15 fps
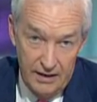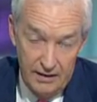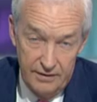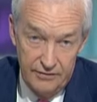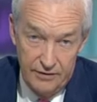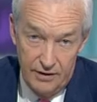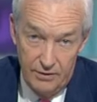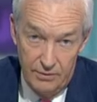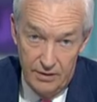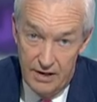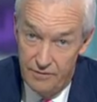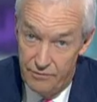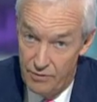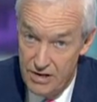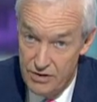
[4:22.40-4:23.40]
So
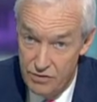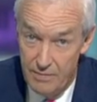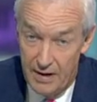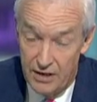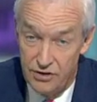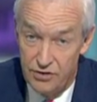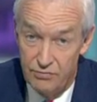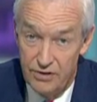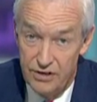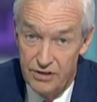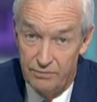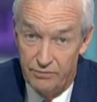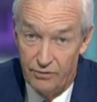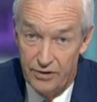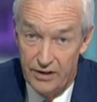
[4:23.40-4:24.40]
if we do manage to reach him
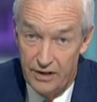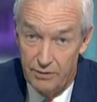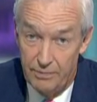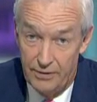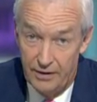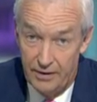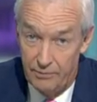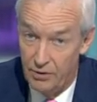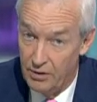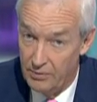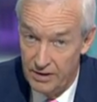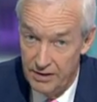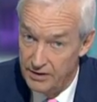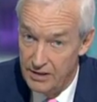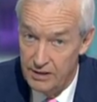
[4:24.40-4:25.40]
before the end of the programme, we will
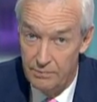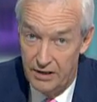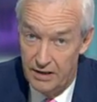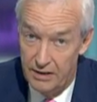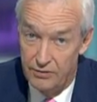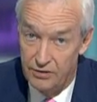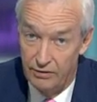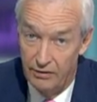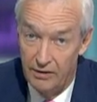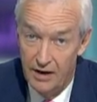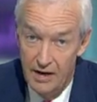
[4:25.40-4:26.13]
indeed bring him to you.